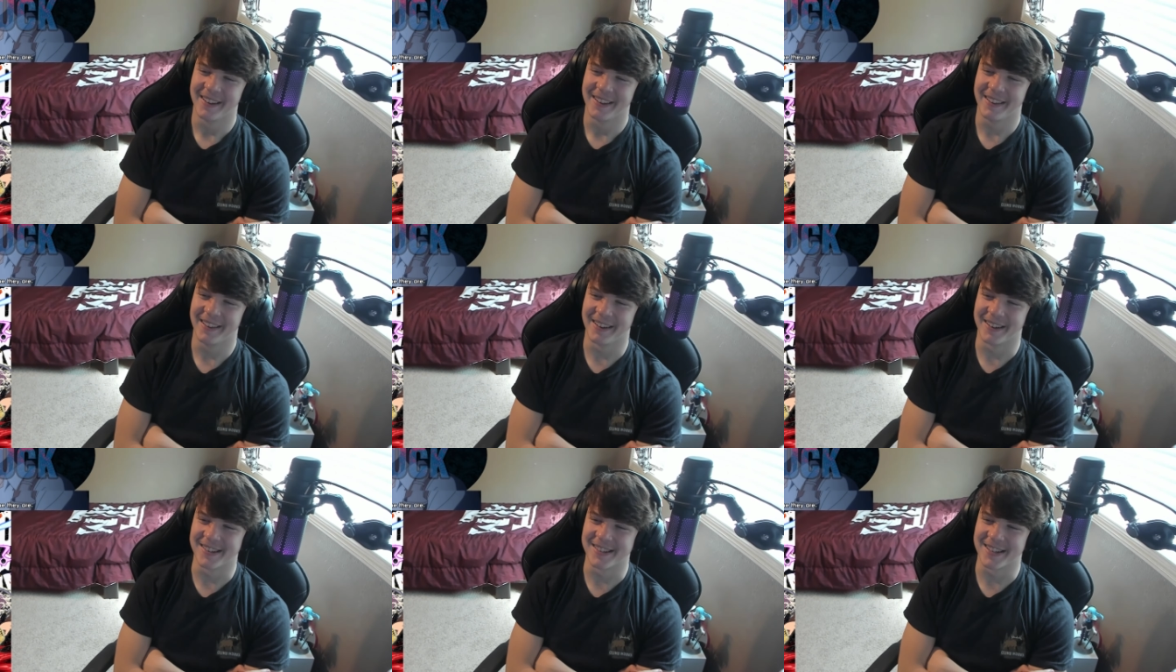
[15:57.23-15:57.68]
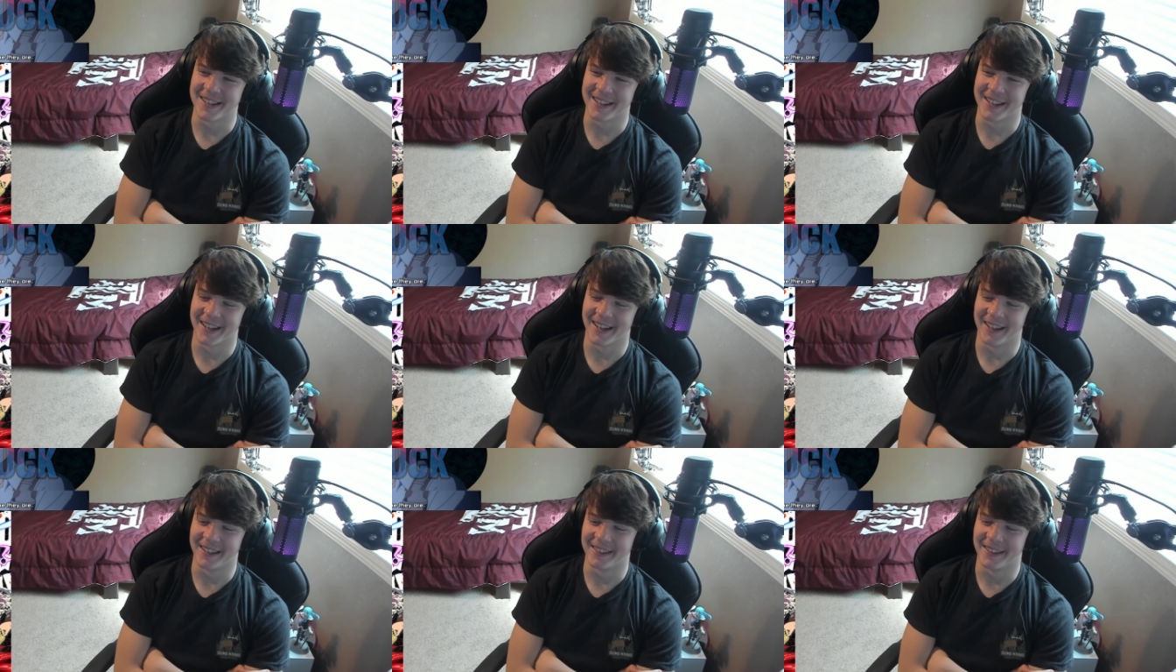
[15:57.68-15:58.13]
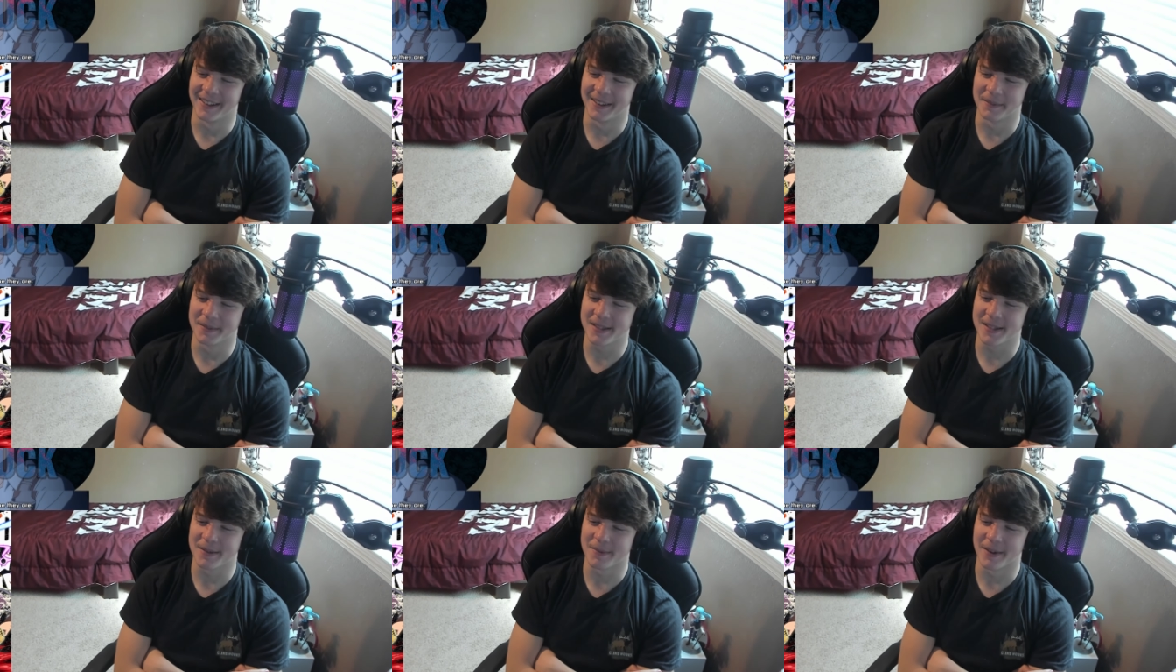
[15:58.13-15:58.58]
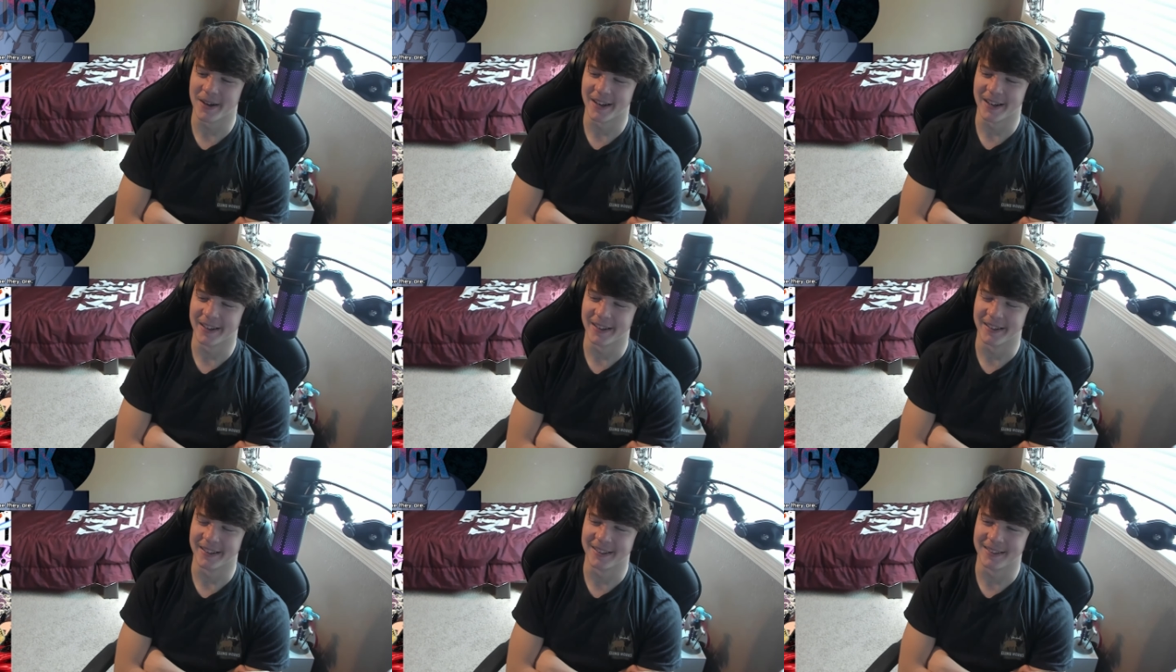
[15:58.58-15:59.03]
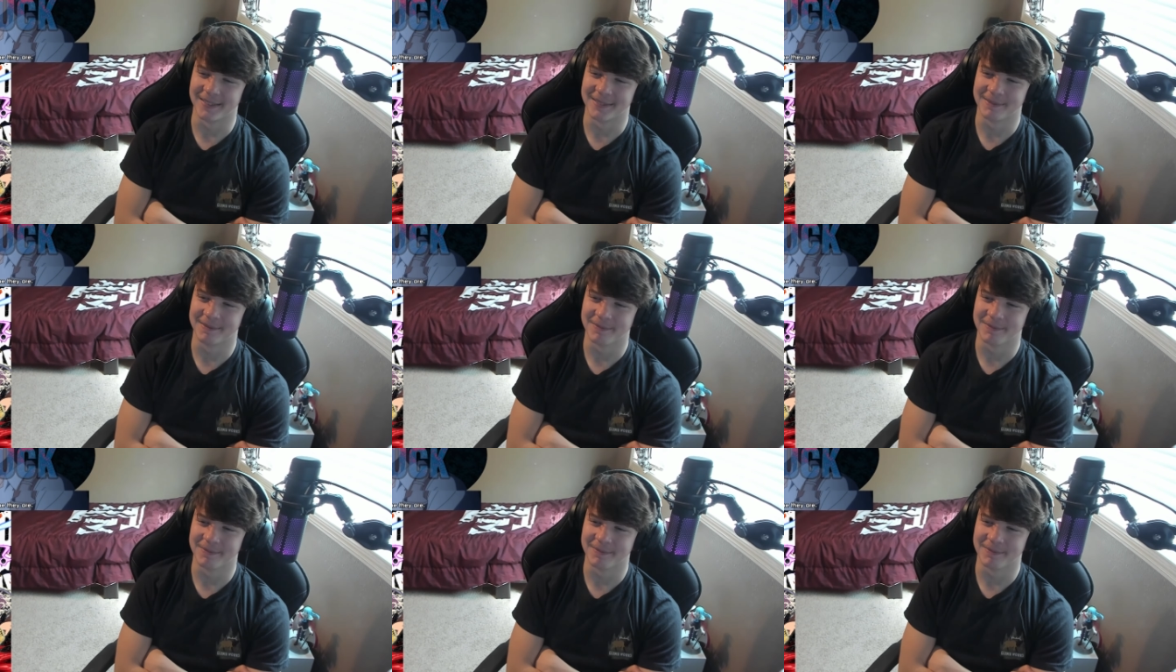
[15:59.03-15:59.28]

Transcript: there's a goddamn smile.